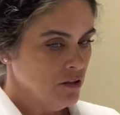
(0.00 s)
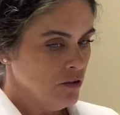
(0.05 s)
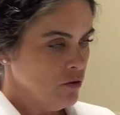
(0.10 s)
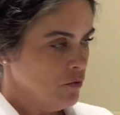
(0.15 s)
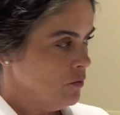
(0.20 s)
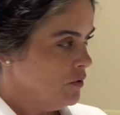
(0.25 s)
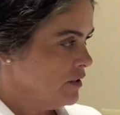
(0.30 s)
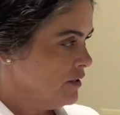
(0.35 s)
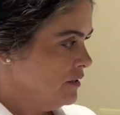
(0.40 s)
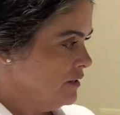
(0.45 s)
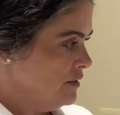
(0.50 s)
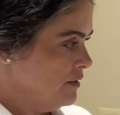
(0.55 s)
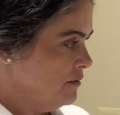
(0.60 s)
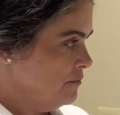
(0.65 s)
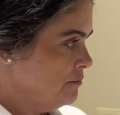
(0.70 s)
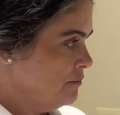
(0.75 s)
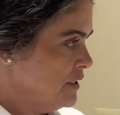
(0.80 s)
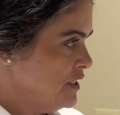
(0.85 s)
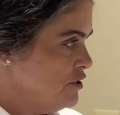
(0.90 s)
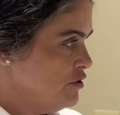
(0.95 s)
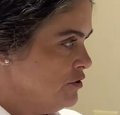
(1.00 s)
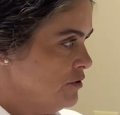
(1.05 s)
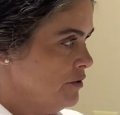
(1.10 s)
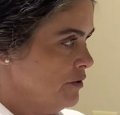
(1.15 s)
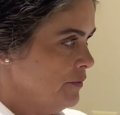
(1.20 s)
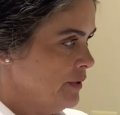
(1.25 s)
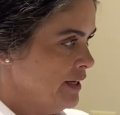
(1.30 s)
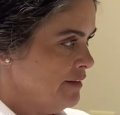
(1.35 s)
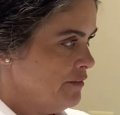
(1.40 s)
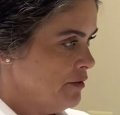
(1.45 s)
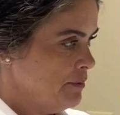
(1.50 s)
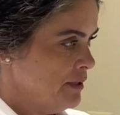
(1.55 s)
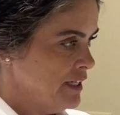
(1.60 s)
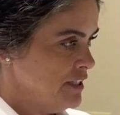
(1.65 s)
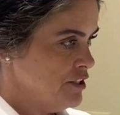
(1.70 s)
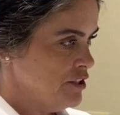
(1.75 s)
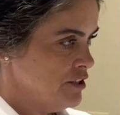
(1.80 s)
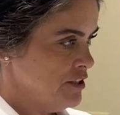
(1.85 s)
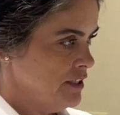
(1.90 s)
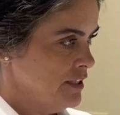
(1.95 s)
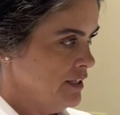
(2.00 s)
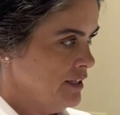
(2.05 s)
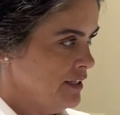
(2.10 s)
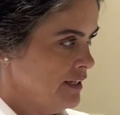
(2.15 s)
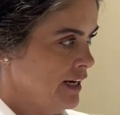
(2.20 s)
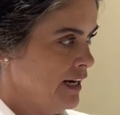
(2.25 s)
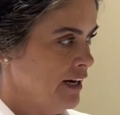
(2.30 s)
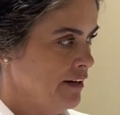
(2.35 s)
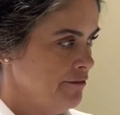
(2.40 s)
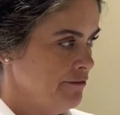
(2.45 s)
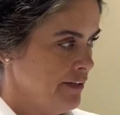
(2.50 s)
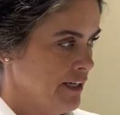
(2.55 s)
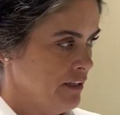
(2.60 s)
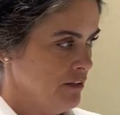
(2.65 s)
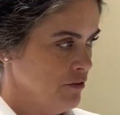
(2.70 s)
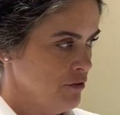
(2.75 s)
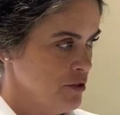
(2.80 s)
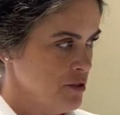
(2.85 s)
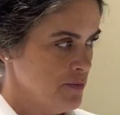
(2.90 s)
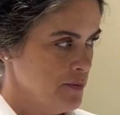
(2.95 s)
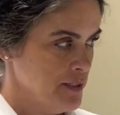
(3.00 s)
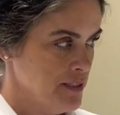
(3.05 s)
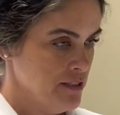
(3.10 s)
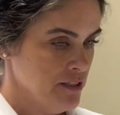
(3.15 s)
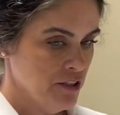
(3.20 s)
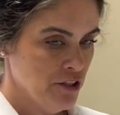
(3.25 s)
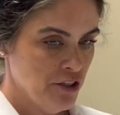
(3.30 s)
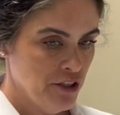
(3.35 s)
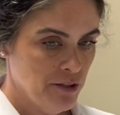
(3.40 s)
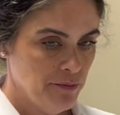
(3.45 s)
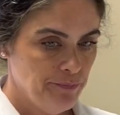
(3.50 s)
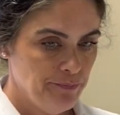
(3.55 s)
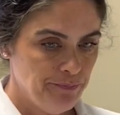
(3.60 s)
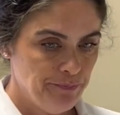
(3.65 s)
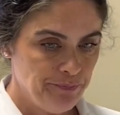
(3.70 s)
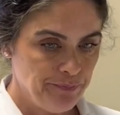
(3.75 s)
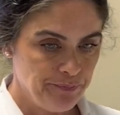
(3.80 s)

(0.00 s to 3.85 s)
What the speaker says: We're going to be sure that we have the patient in high Fowler's position.